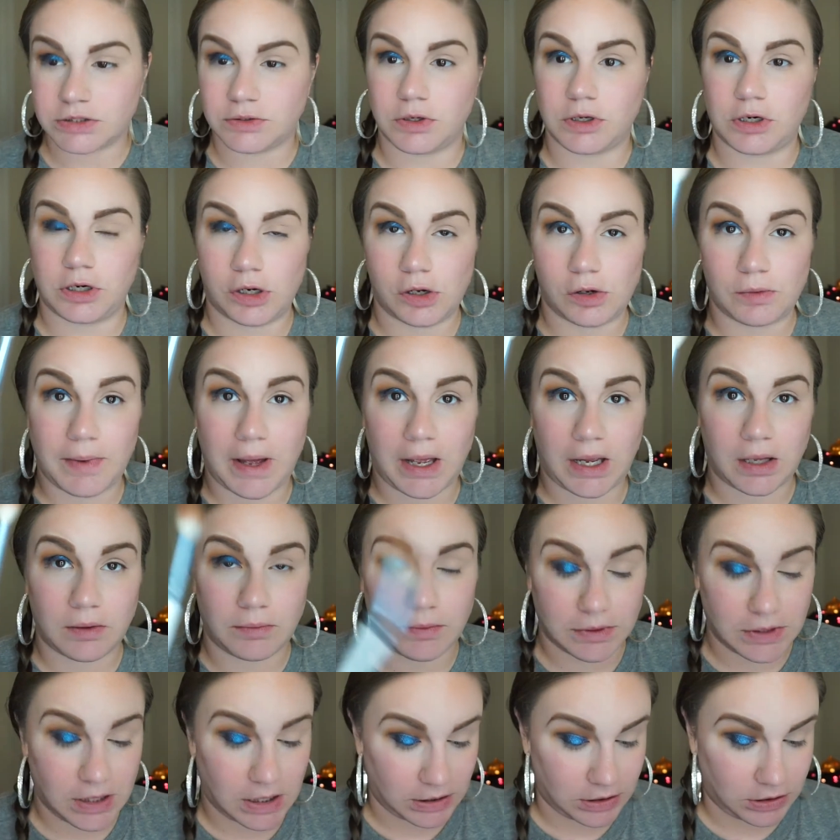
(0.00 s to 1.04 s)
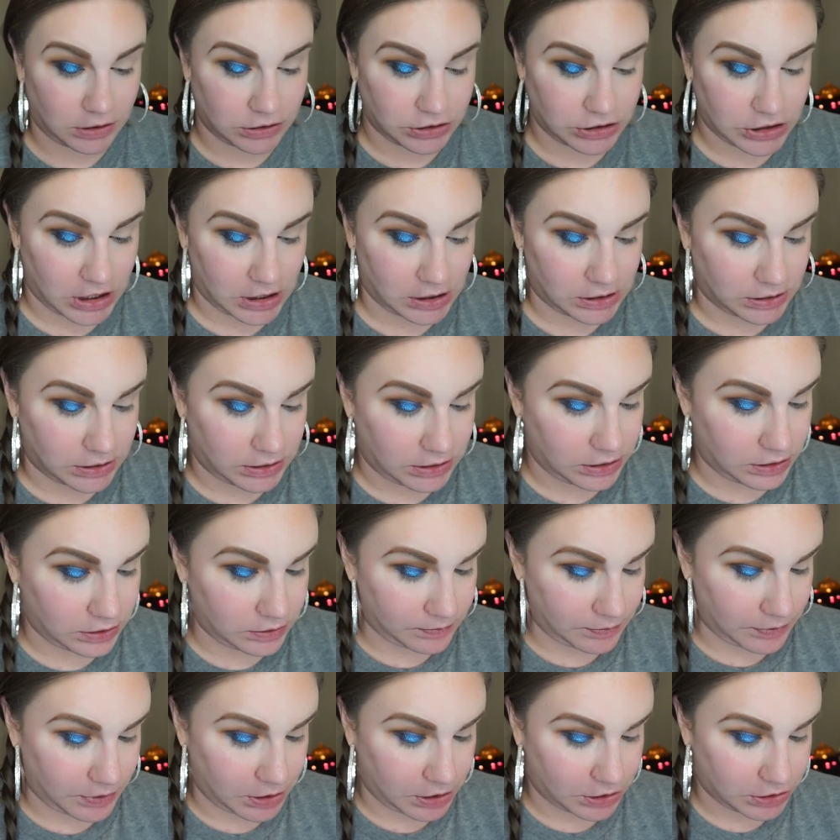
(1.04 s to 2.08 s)
so I'm going to go back in with that little Jaclyn
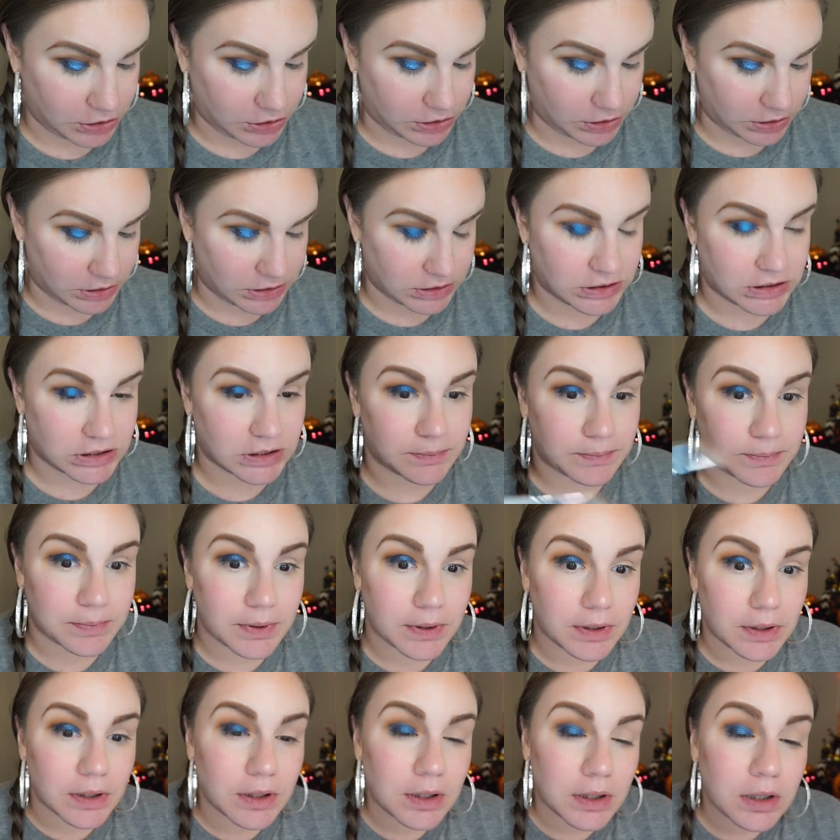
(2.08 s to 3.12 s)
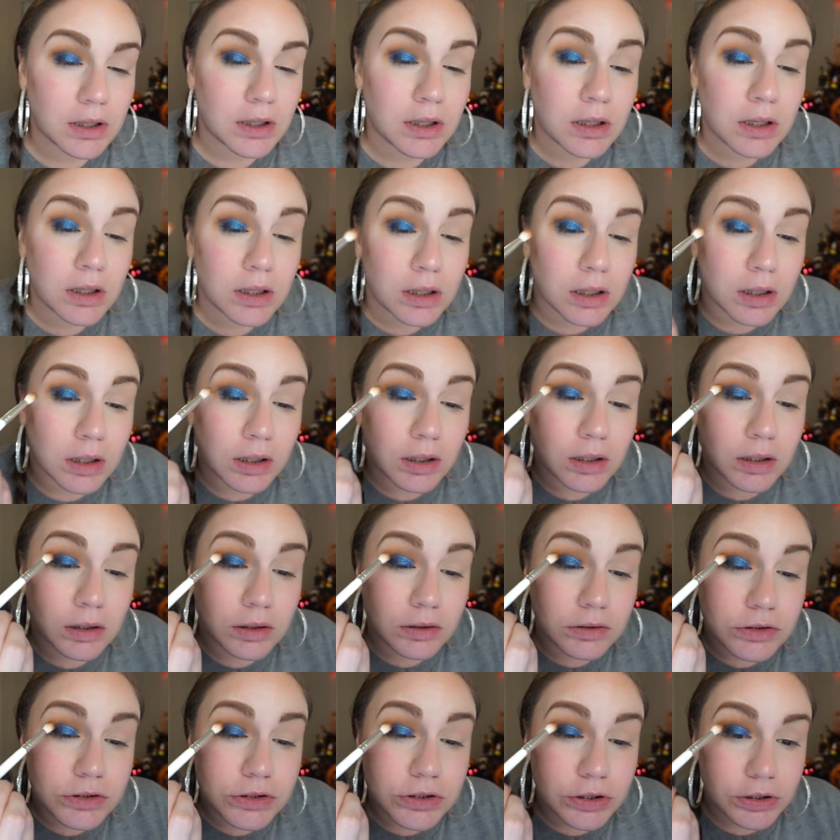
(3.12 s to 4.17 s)
Hill brush and dip it
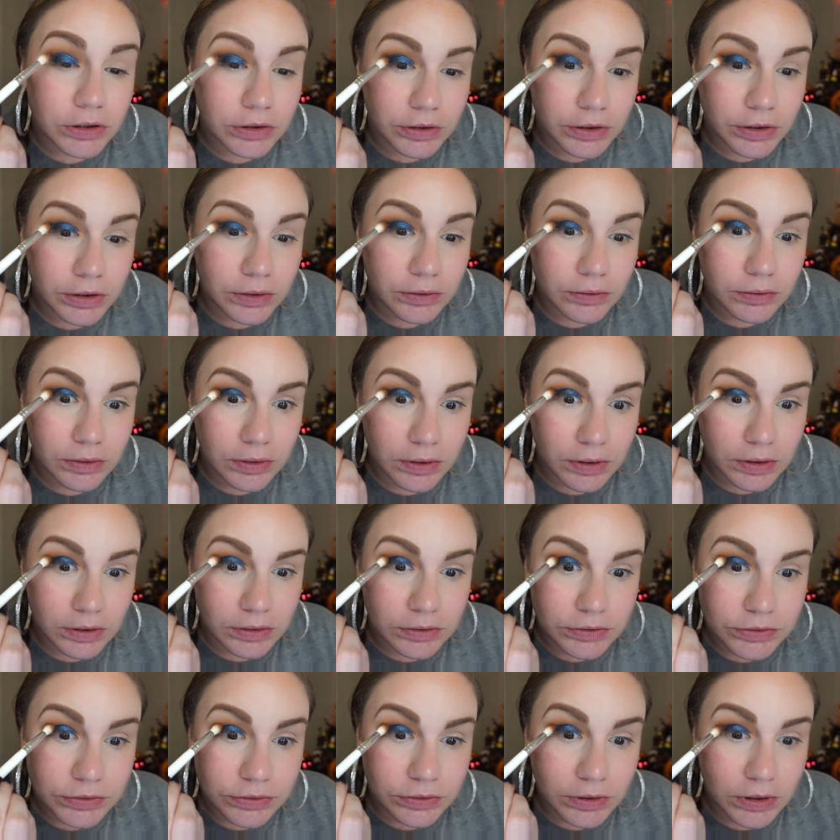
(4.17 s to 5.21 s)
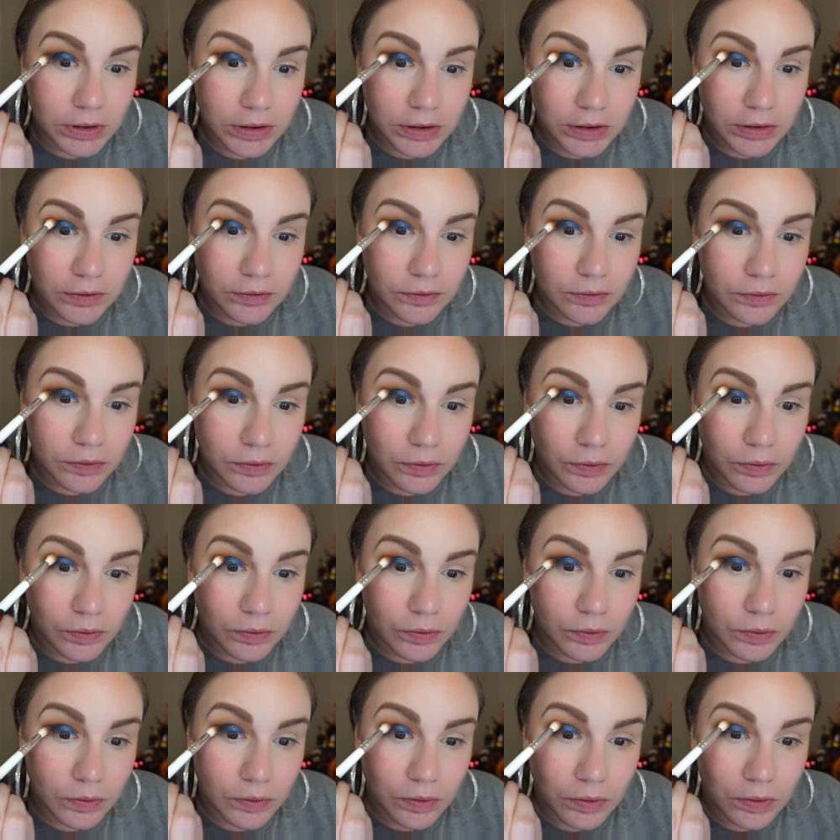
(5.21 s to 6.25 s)
in Churro and try
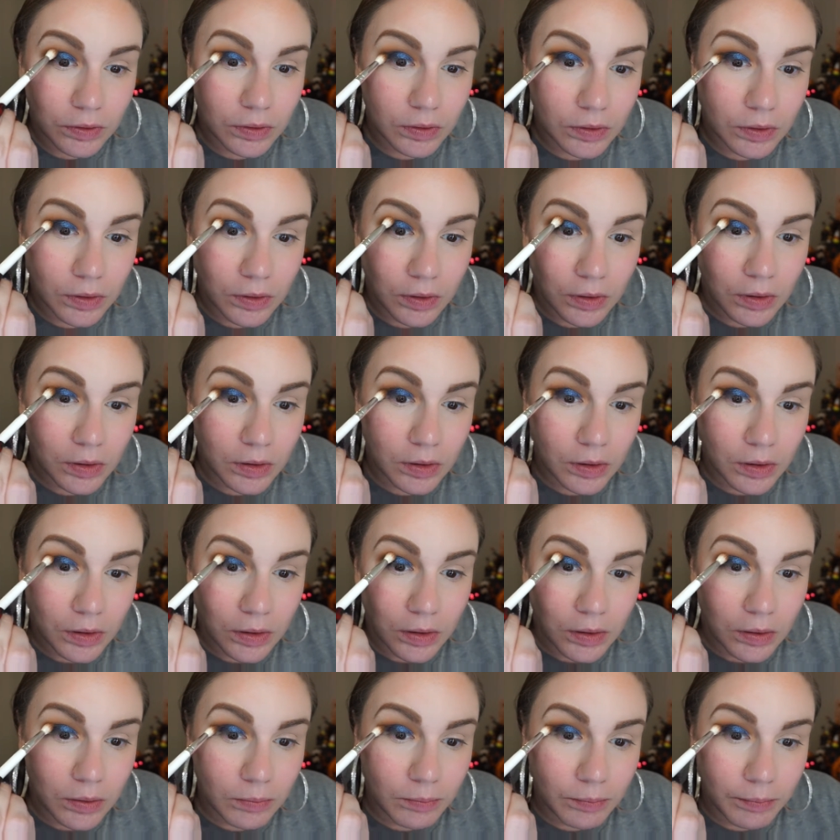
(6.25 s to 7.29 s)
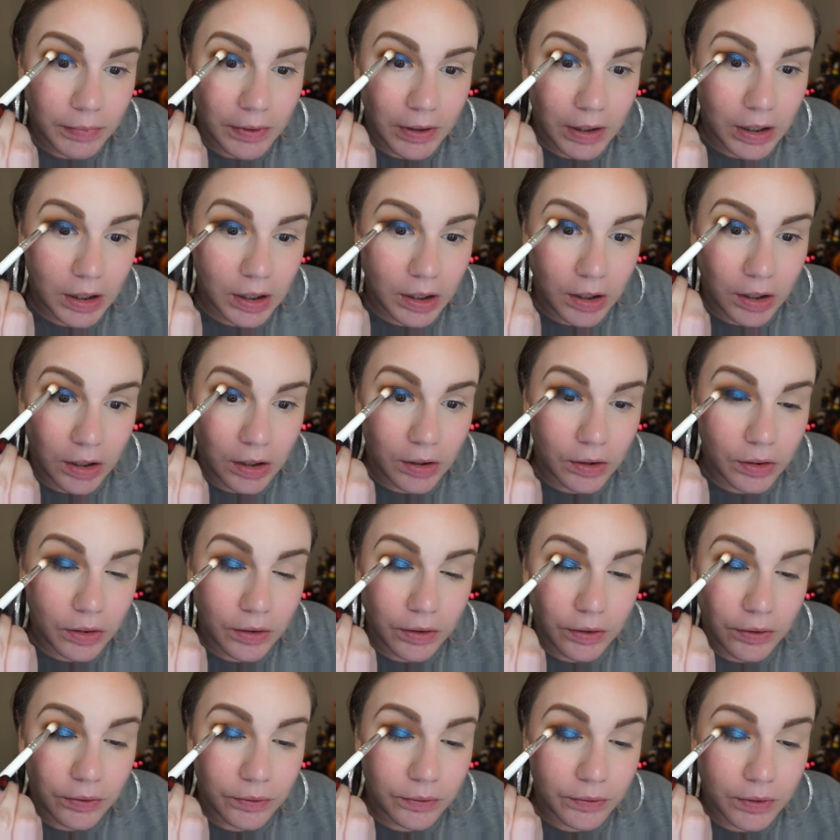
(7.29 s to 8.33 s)
to blend the
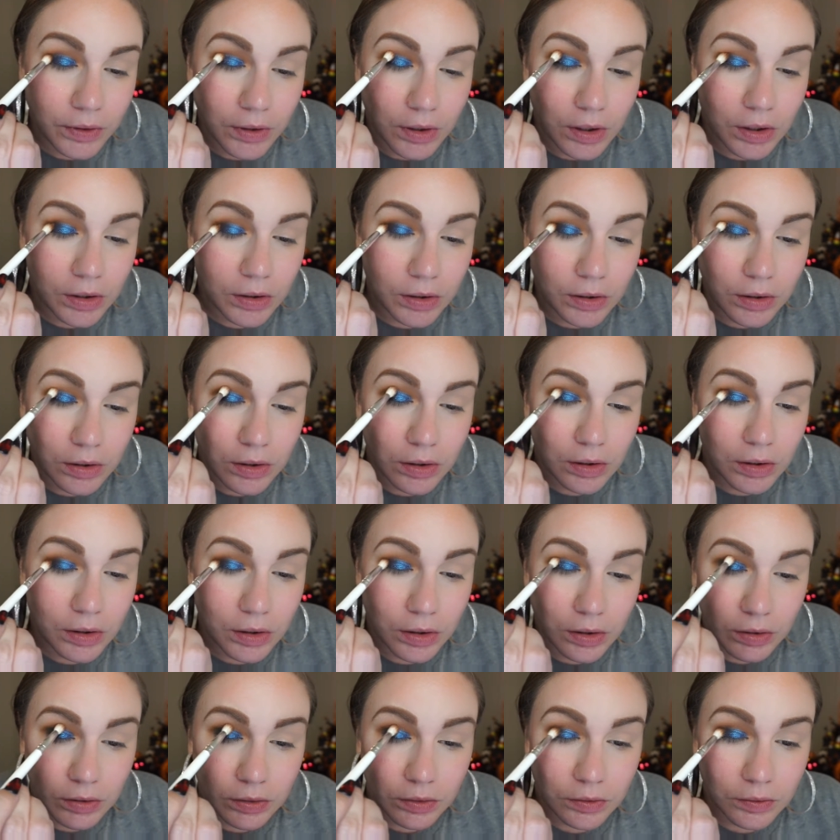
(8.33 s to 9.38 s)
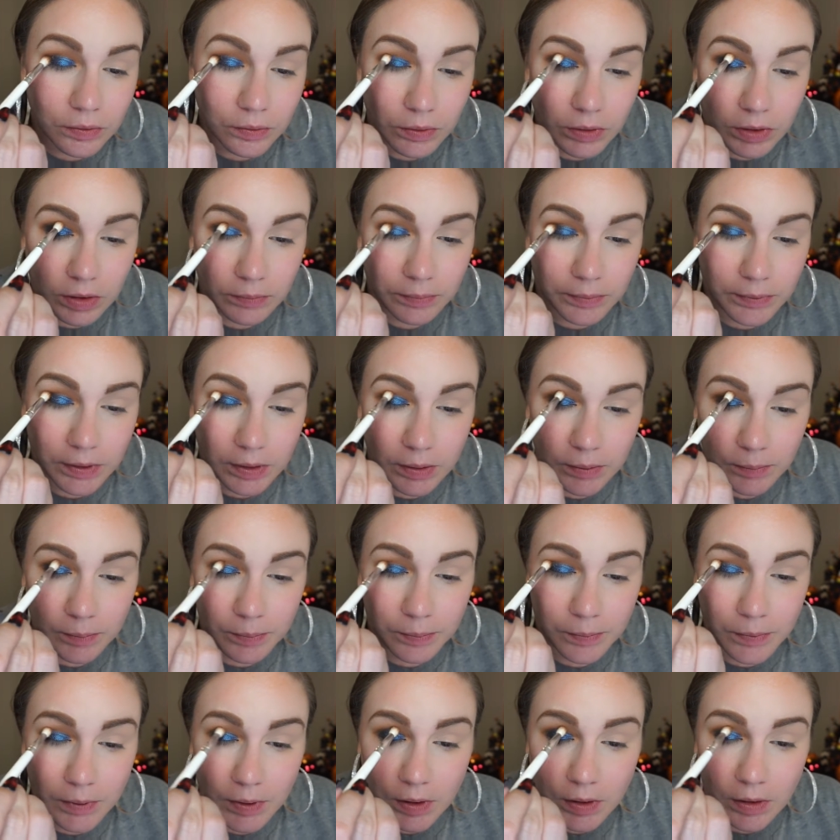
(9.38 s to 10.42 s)
two together. So keeping it
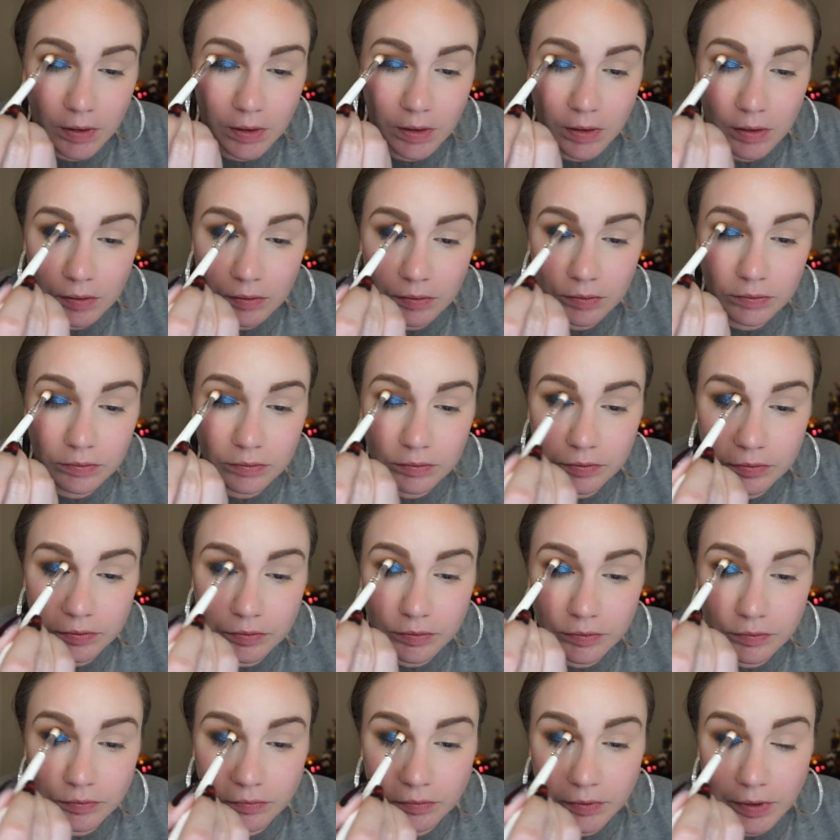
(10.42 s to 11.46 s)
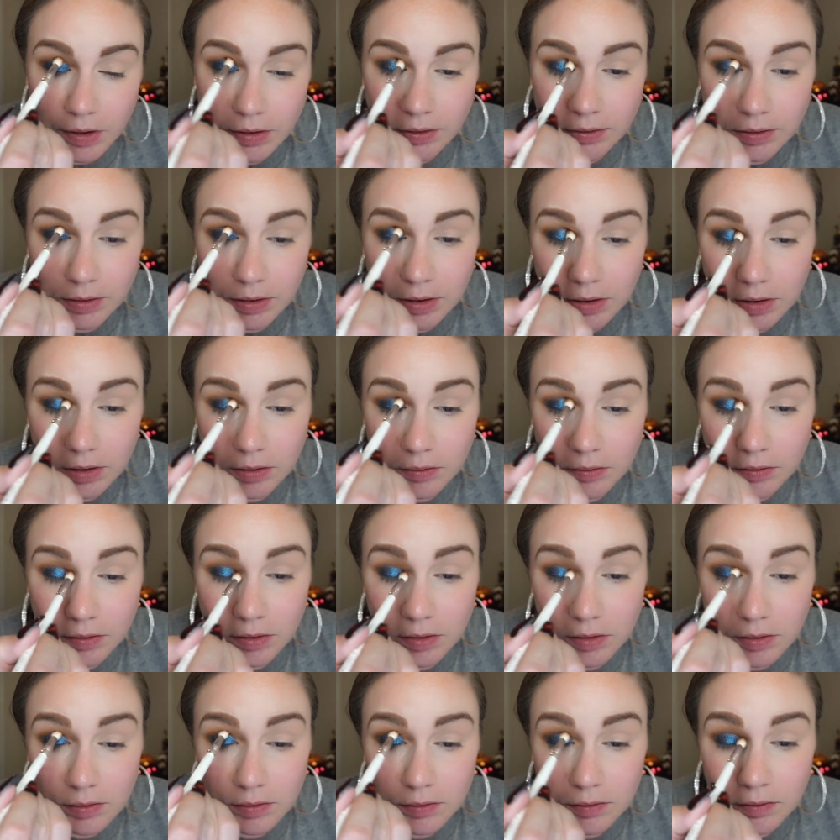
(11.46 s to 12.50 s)
directly in the
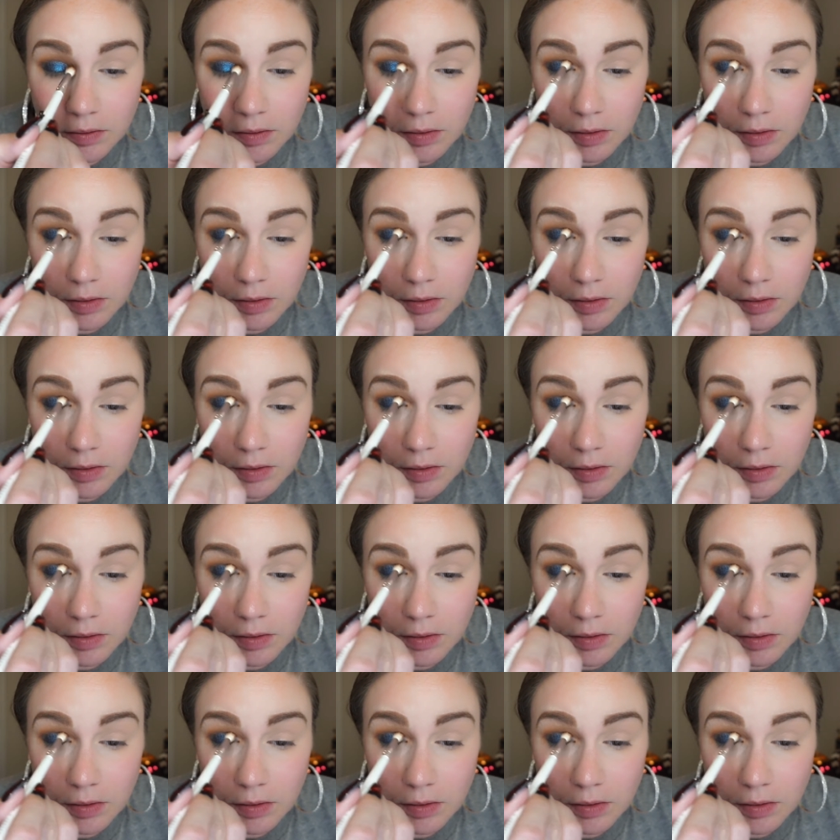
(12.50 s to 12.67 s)
crease,